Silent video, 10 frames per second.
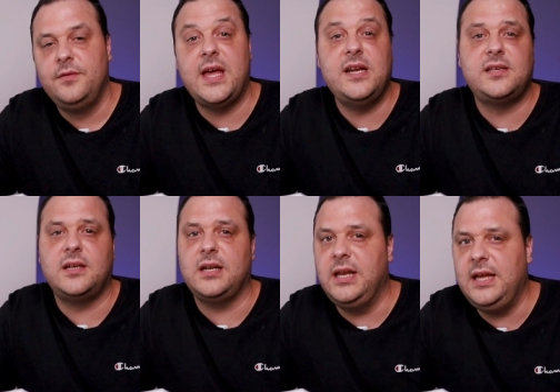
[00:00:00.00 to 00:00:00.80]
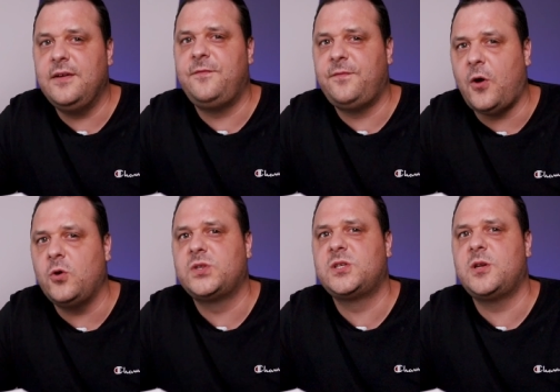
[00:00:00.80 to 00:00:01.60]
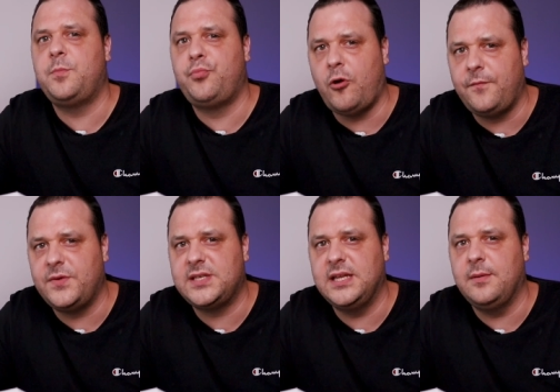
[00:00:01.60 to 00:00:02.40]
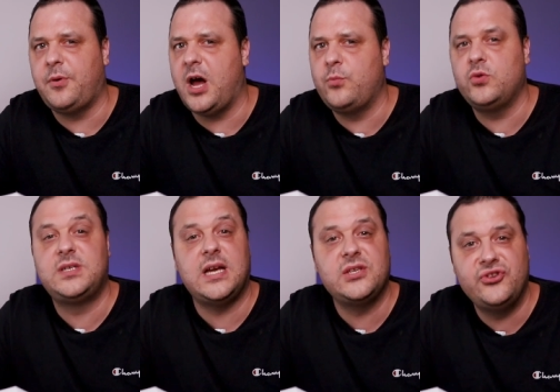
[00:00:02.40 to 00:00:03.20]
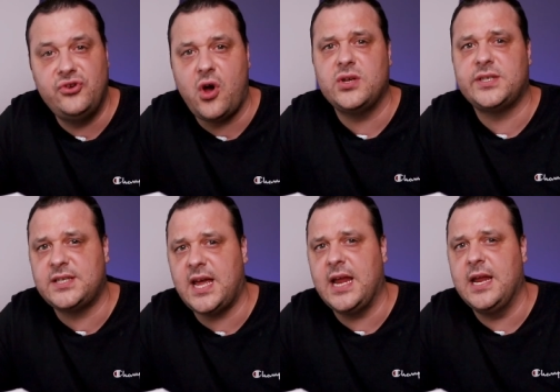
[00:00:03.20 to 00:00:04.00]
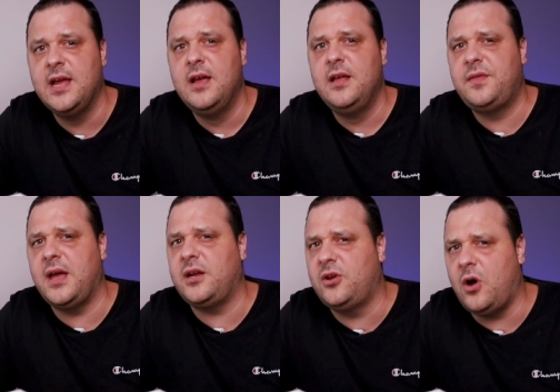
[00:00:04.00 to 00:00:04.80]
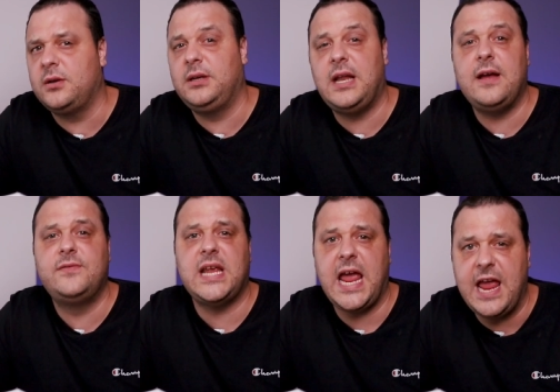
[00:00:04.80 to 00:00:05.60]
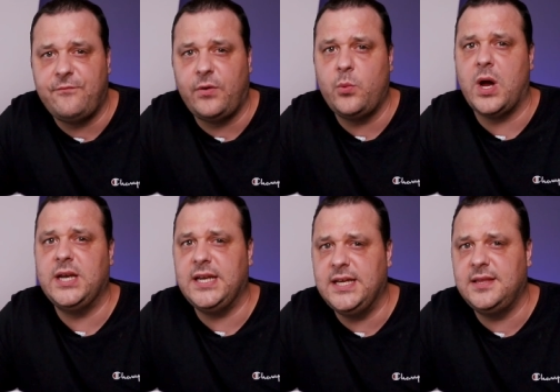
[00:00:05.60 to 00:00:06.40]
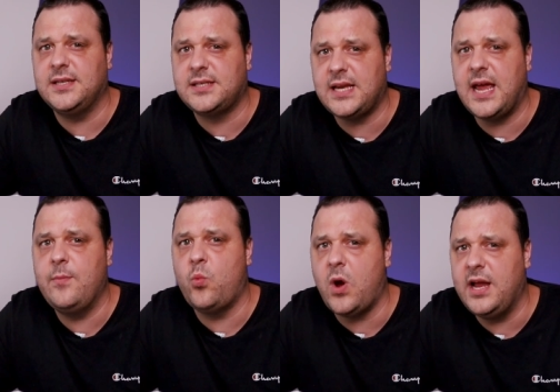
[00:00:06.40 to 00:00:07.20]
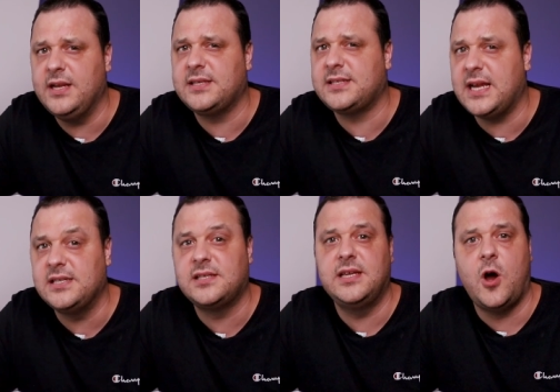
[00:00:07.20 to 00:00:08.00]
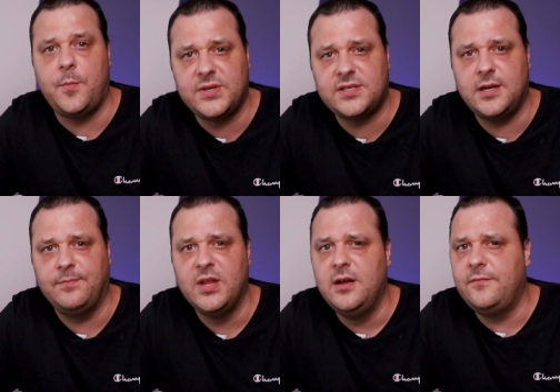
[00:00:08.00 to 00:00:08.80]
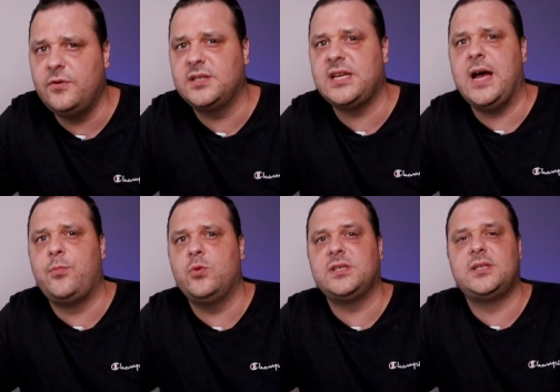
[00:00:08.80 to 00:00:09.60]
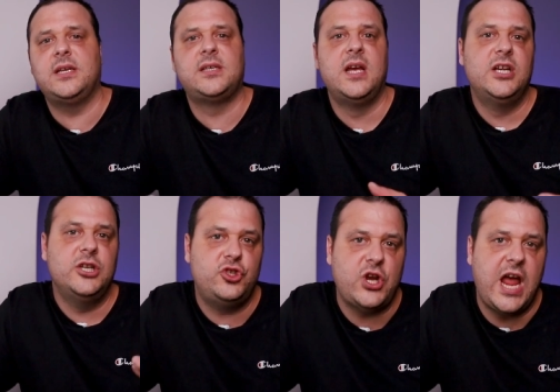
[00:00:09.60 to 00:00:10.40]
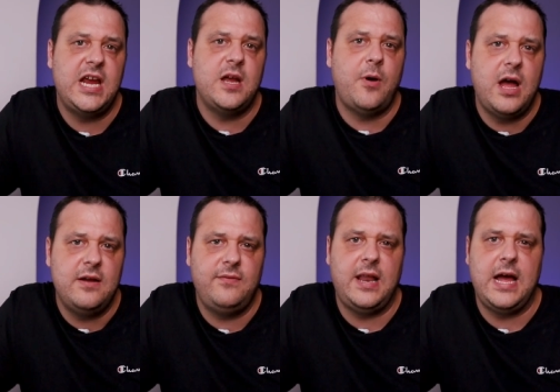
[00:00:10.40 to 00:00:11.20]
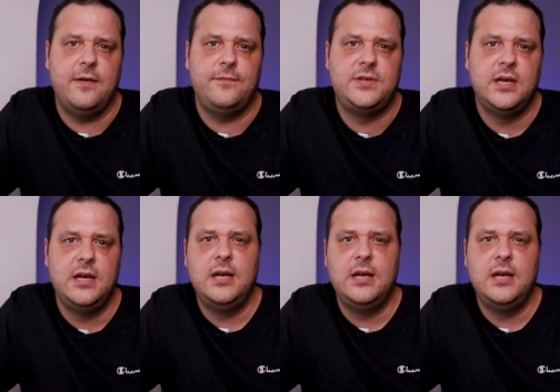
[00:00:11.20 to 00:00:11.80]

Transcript: That is a clear false prophecy. The Bible does not say that God loves everyone in the same way. It says the opposite. For example, it says, Jacob I have loved,